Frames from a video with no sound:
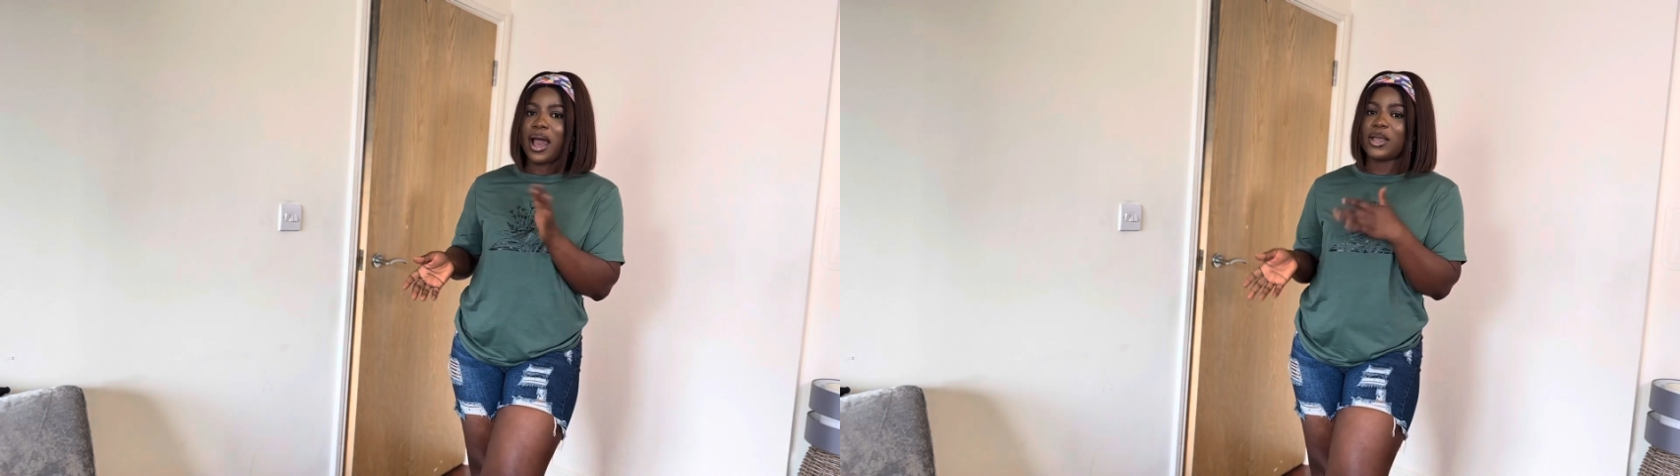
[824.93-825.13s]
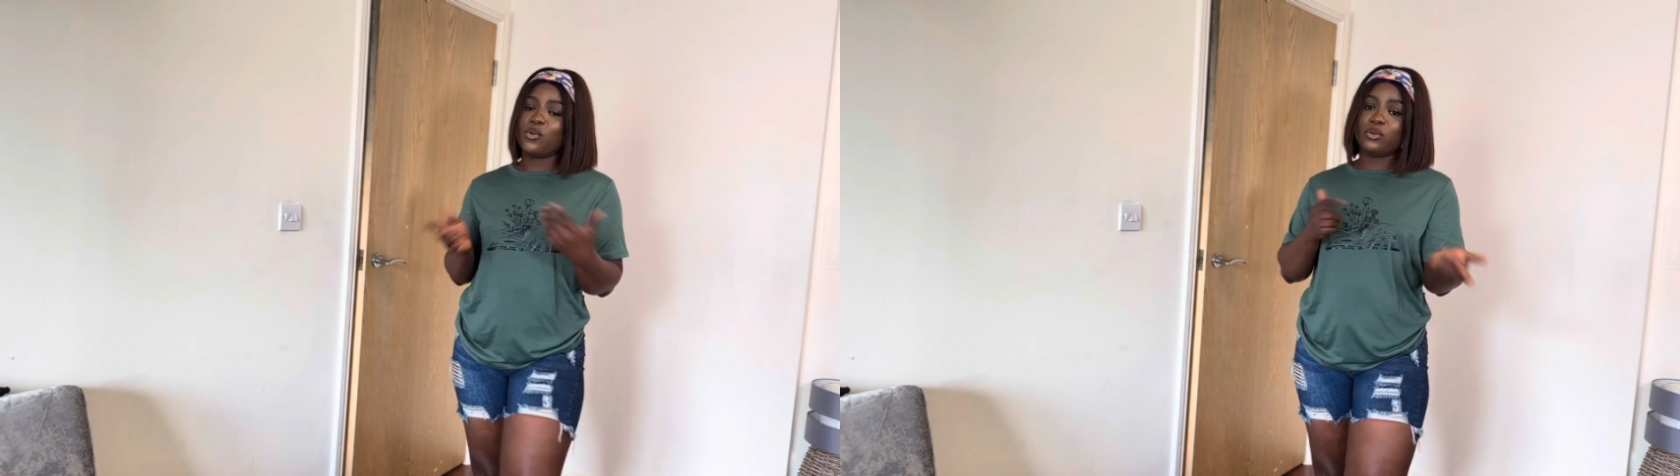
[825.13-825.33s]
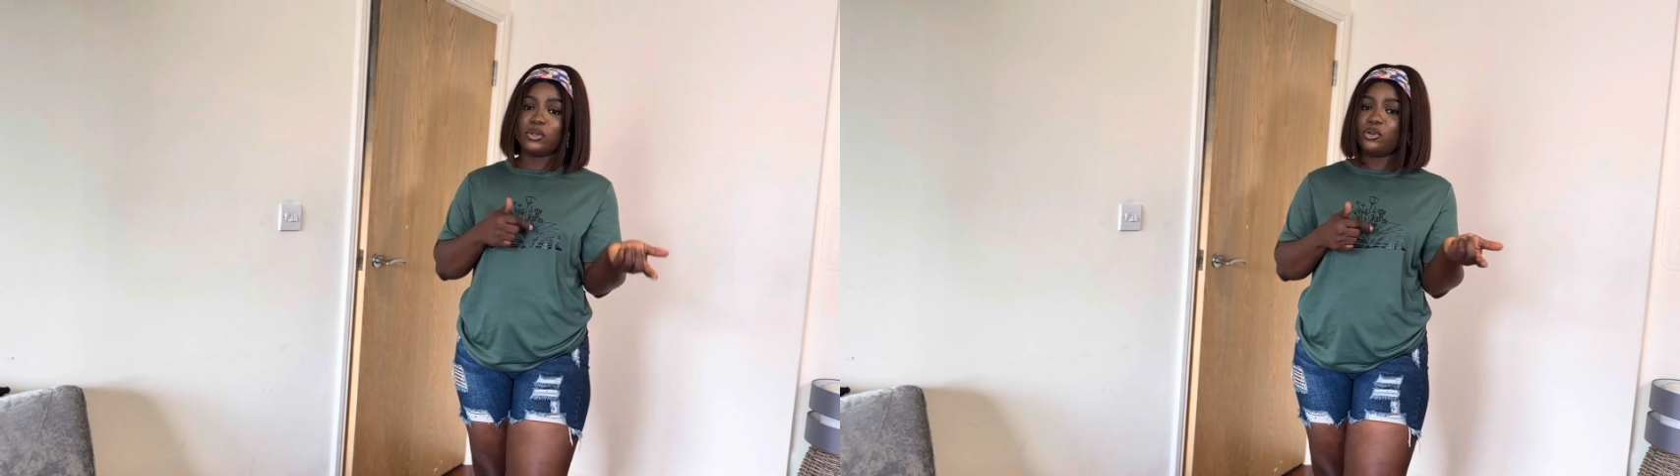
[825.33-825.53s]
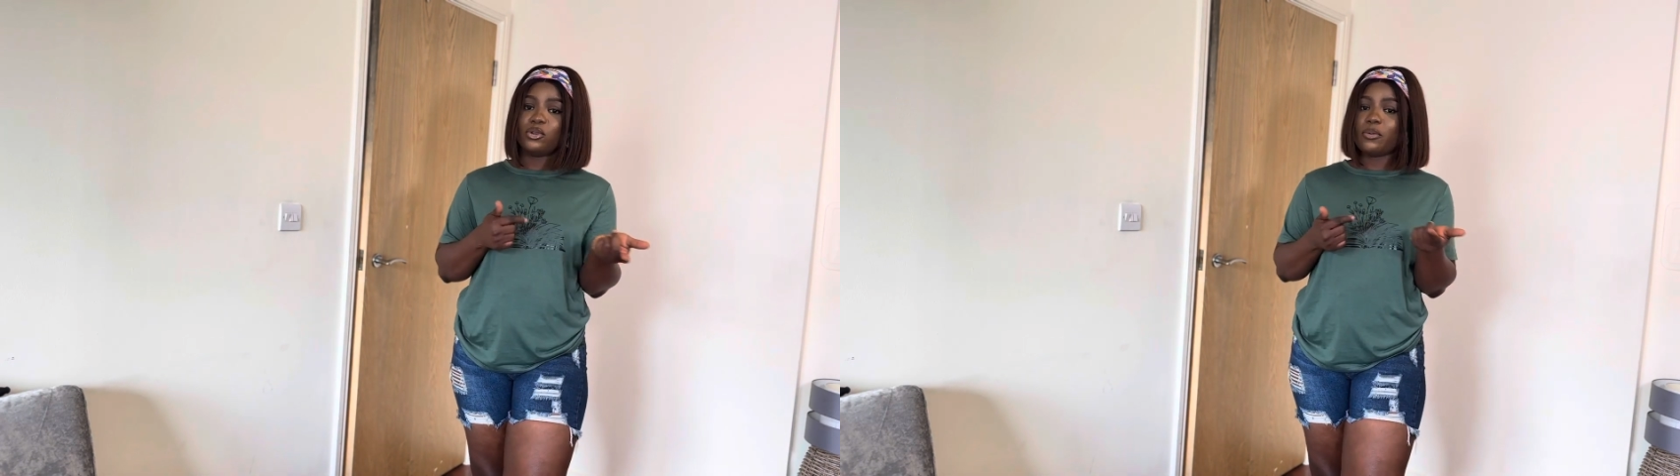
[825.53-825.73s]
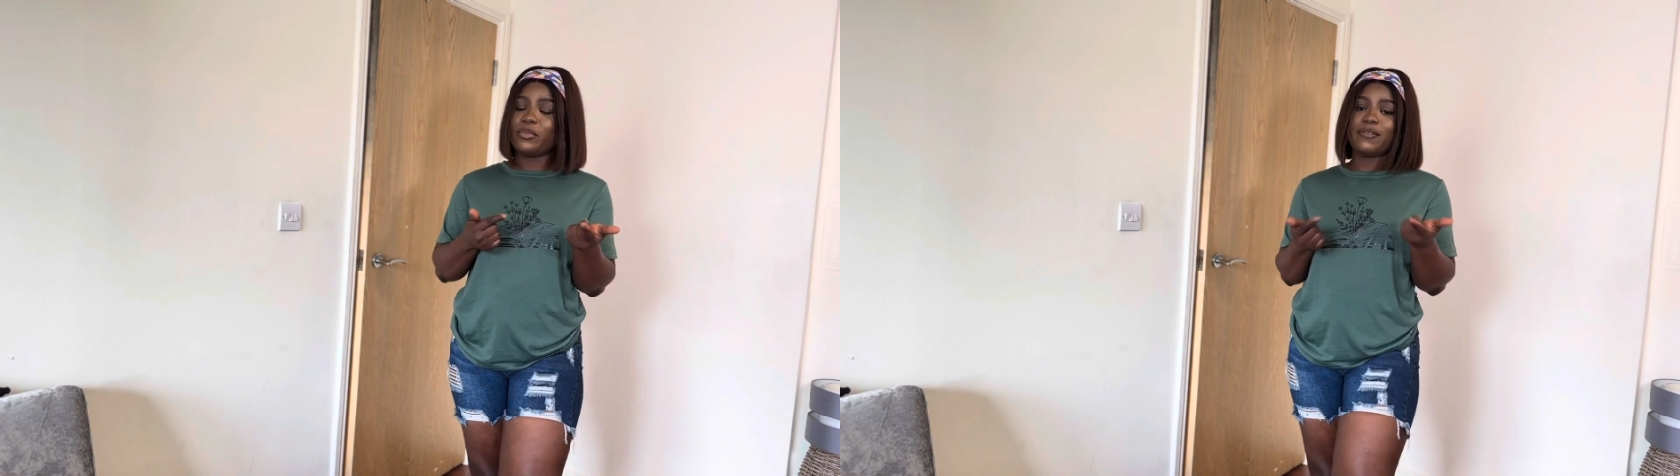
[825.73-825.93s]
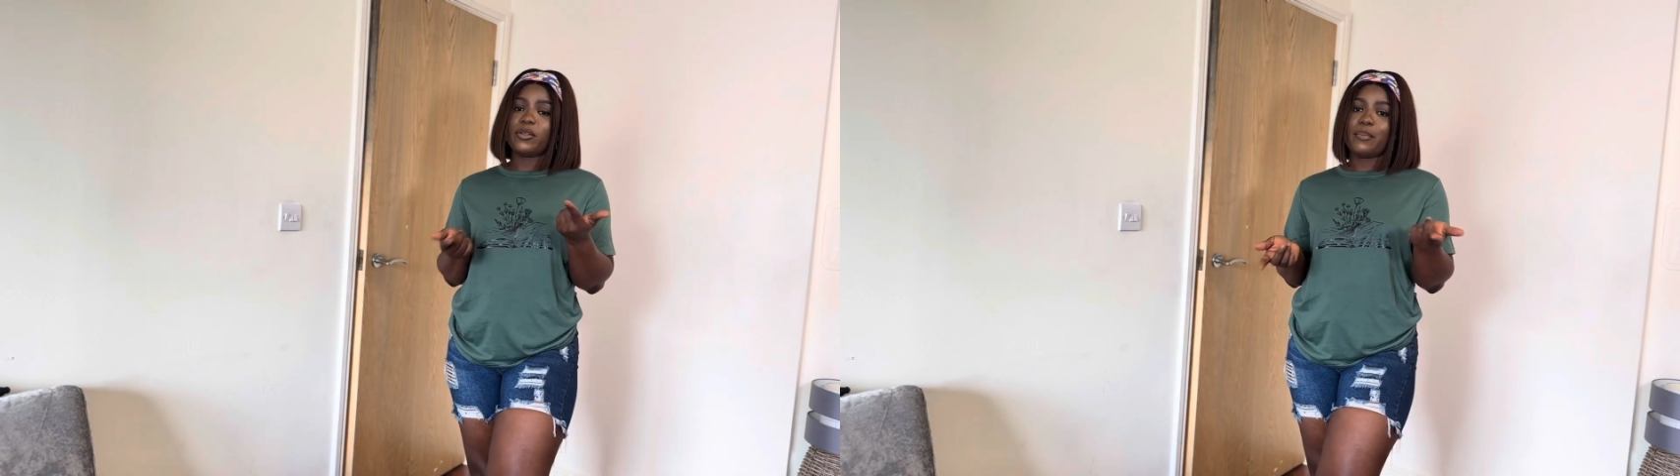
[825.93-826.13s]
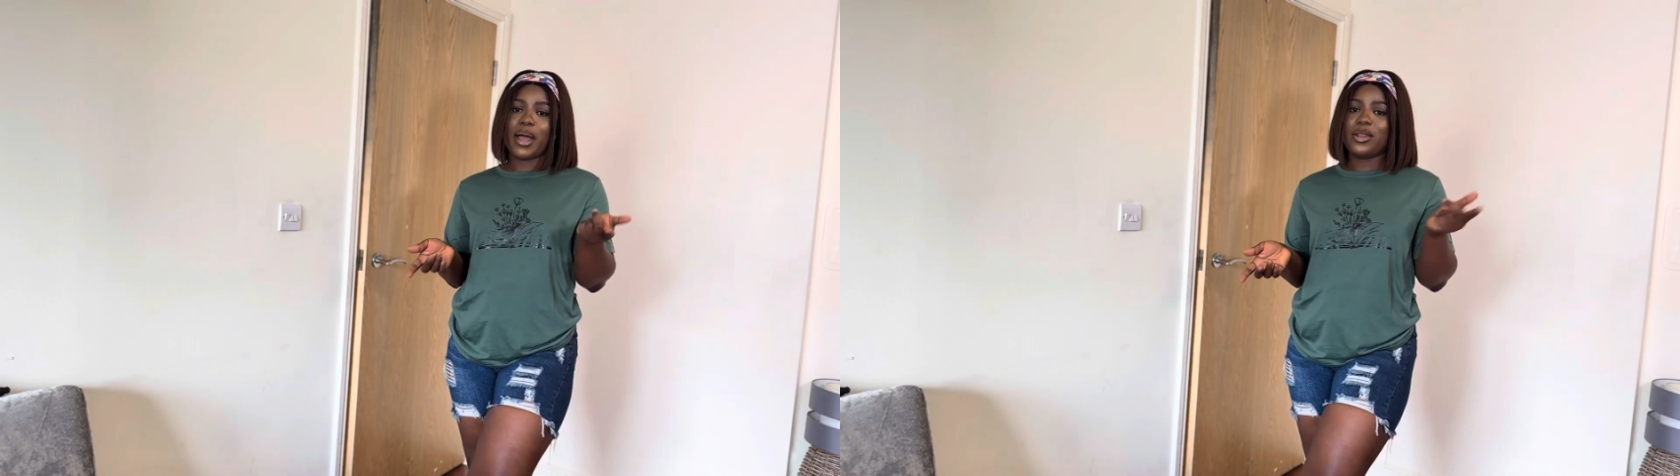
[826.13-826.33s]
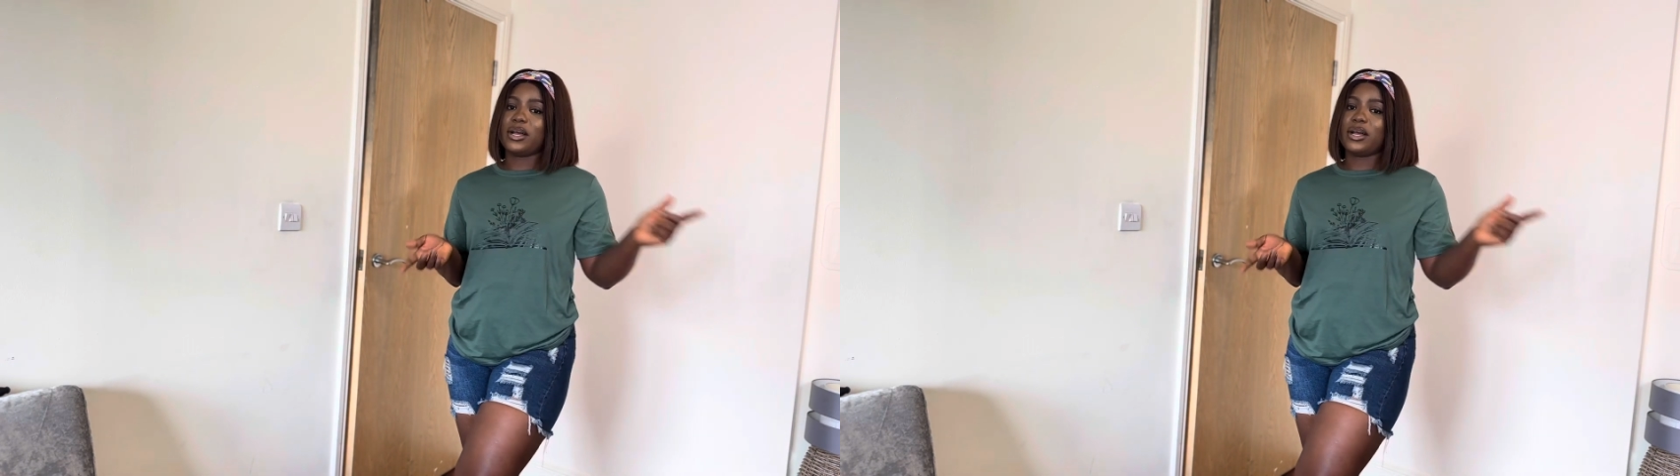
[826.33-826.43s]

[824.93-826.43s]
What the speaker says: If you don't mind,